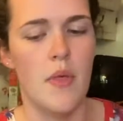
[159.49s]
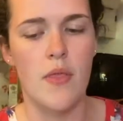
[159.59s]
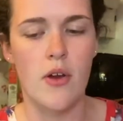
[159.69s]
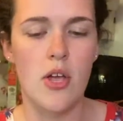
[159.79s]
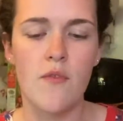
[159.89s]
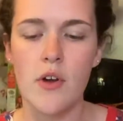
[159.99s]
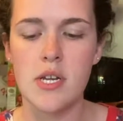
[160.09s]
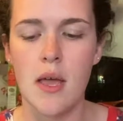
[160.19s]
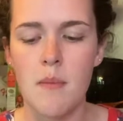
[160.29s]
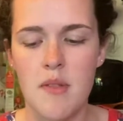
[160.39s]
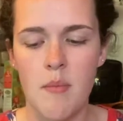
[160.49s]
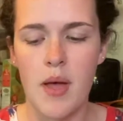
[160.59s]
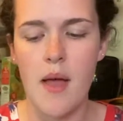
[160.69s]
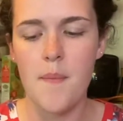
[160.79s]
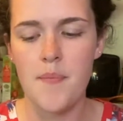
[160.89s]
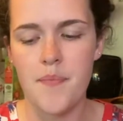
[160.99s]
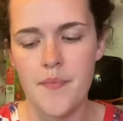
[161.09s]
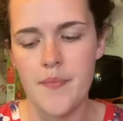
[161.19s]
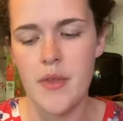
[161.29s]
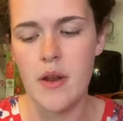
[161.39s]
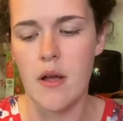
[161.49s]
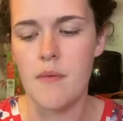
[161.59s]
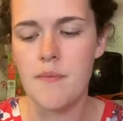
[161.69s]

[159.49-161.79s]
They're good for dips, but you know,